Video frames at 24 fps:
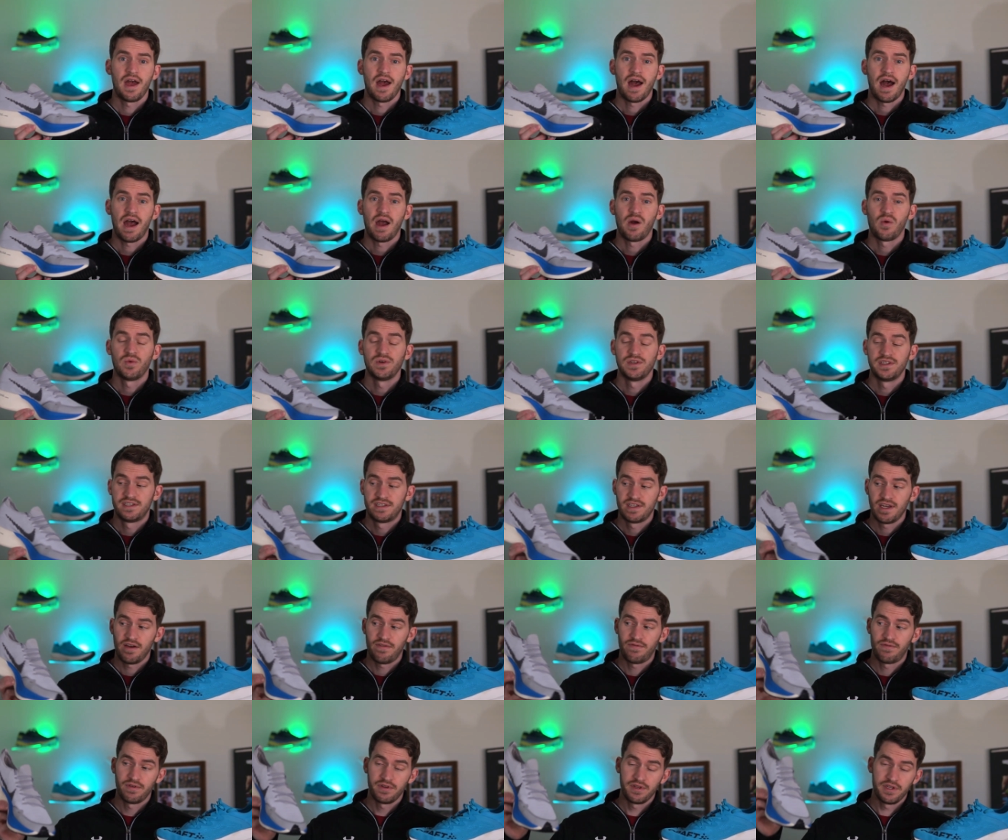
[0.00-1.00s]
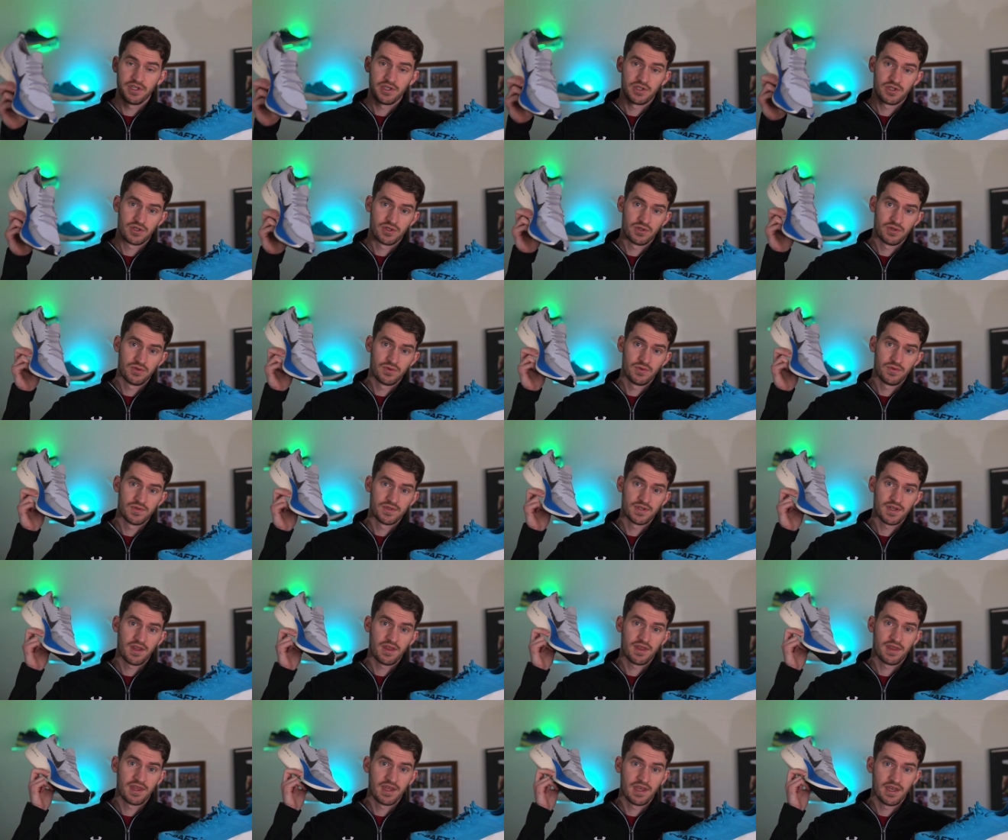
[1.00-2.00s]
I would definitely choose
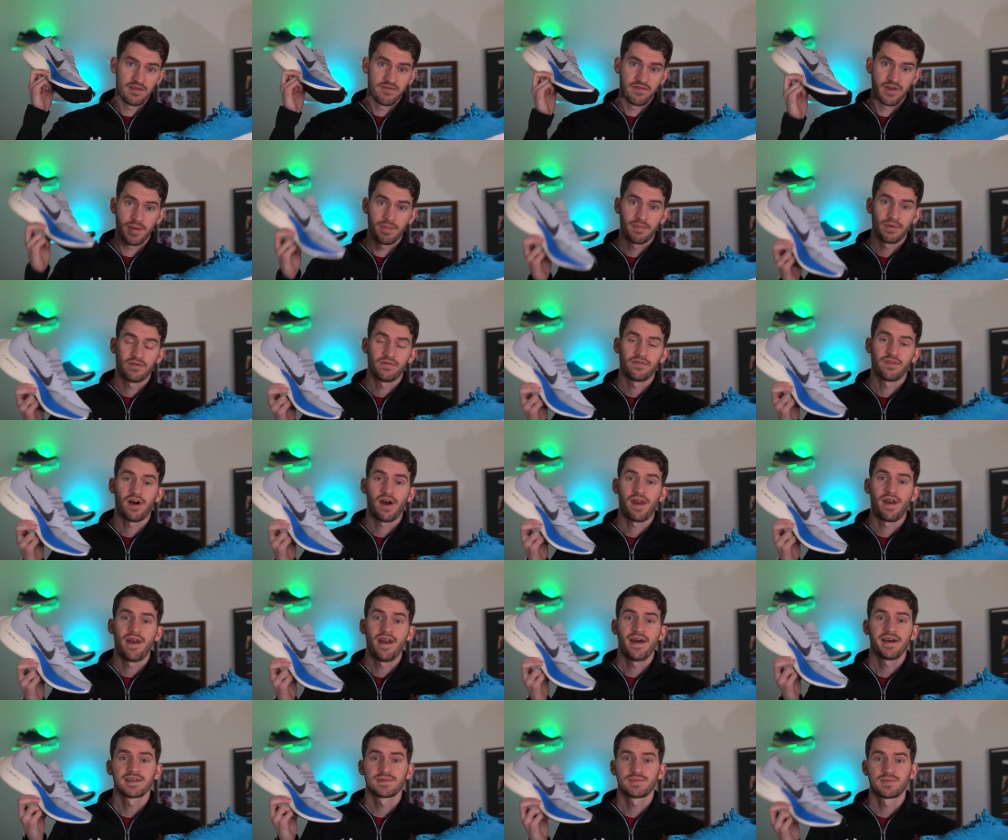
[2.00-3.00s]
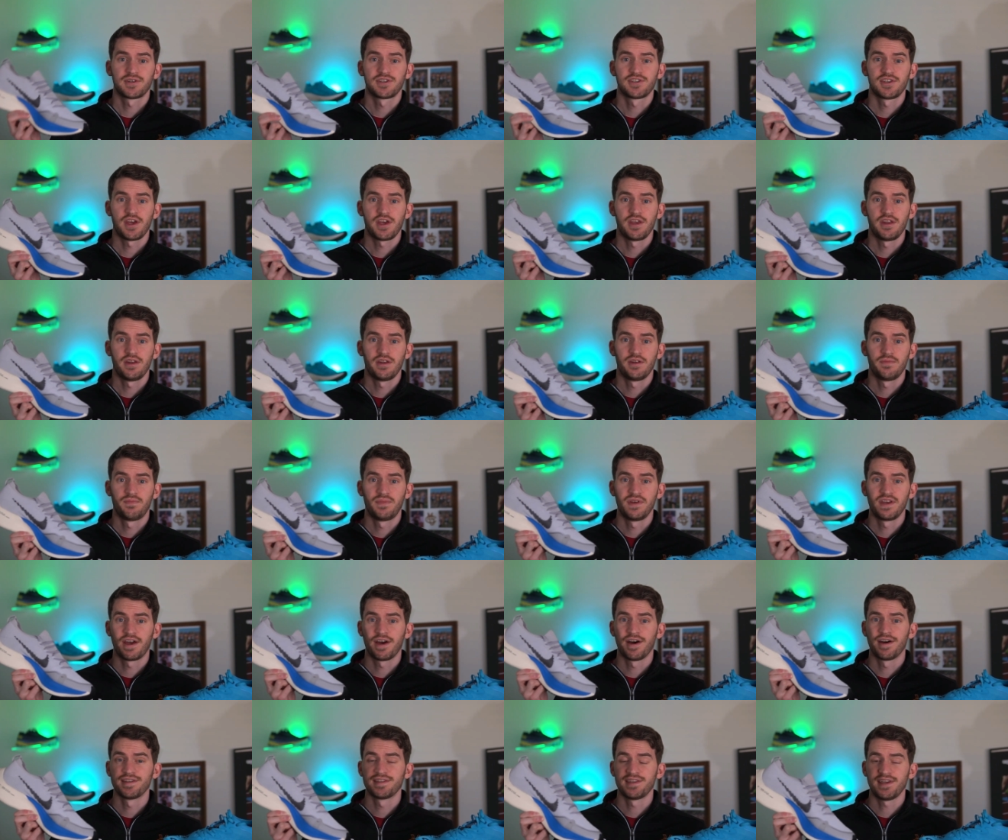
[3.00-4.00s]
the Vaporfly Next Percent
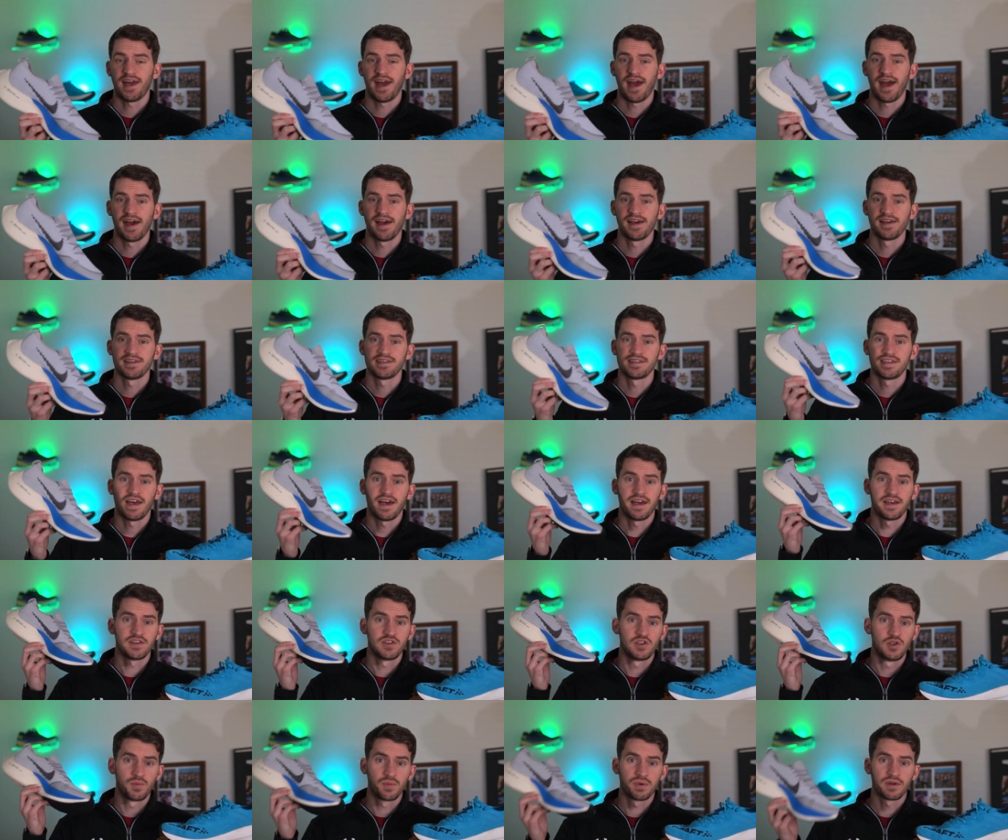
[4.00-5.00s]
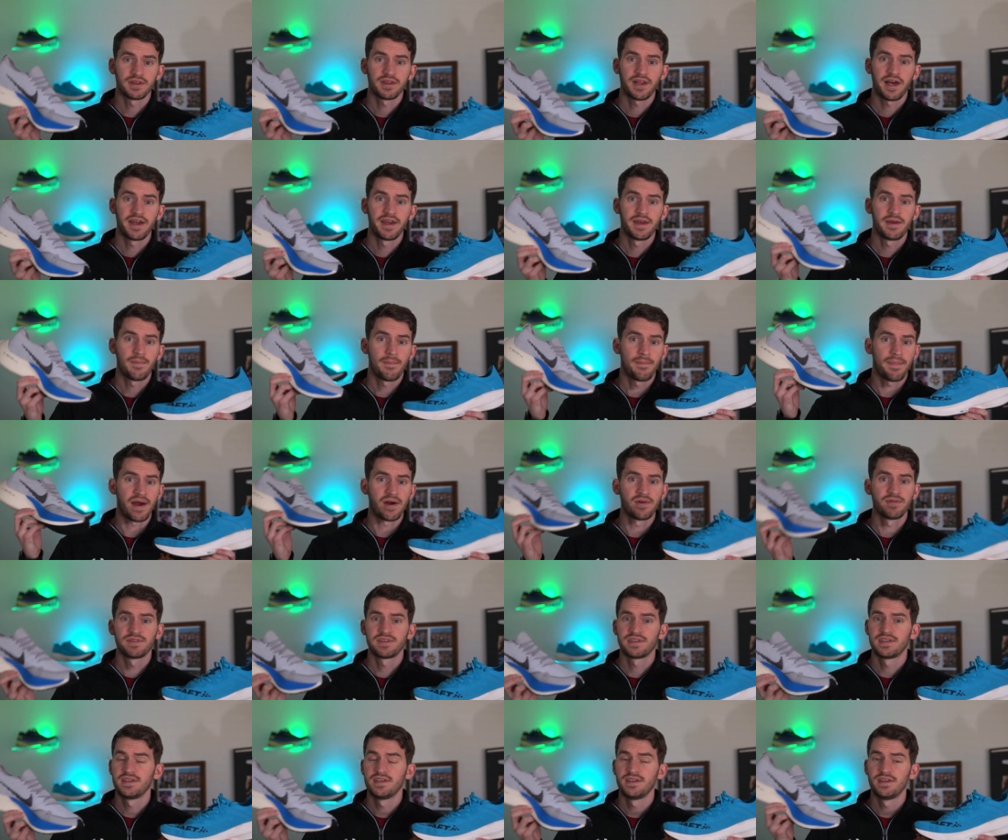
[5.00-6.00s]
because it has that super light,
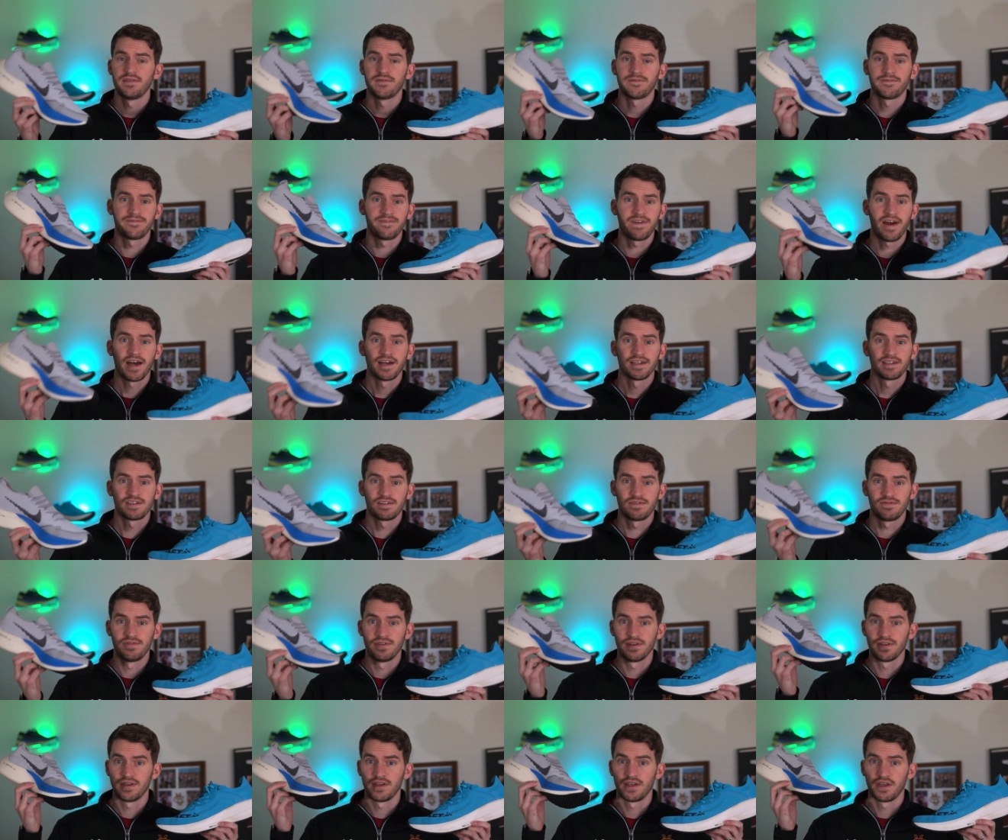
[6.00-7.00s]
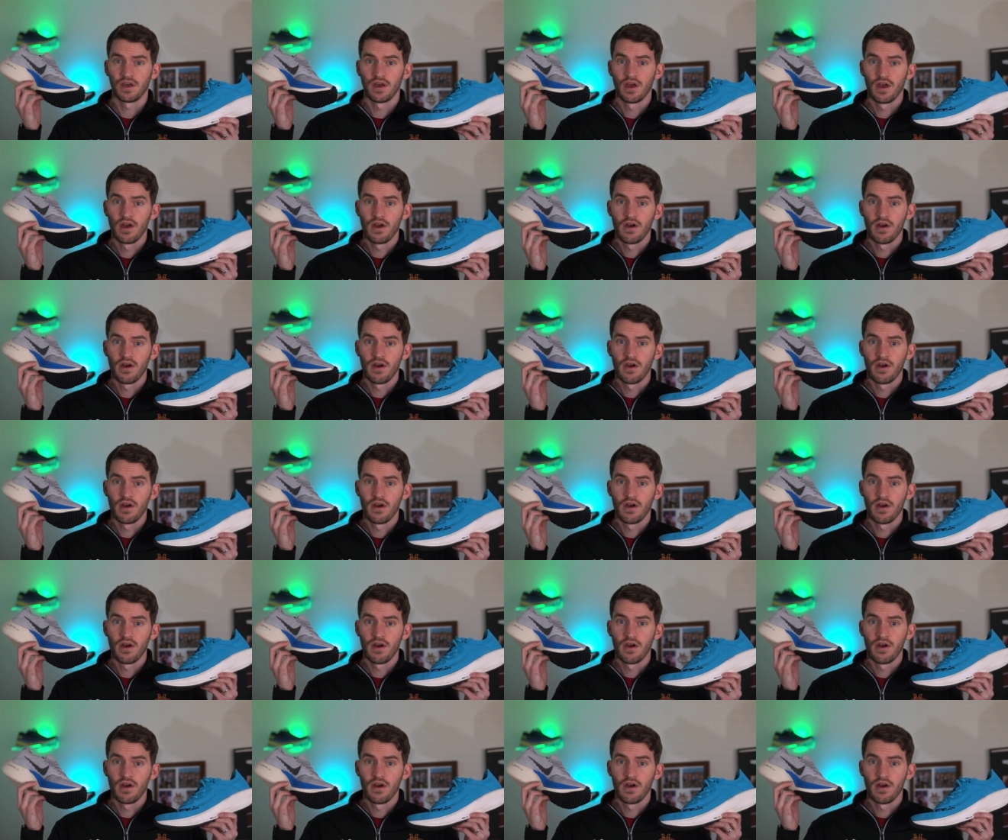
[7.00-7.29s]
bouncy, fast feeling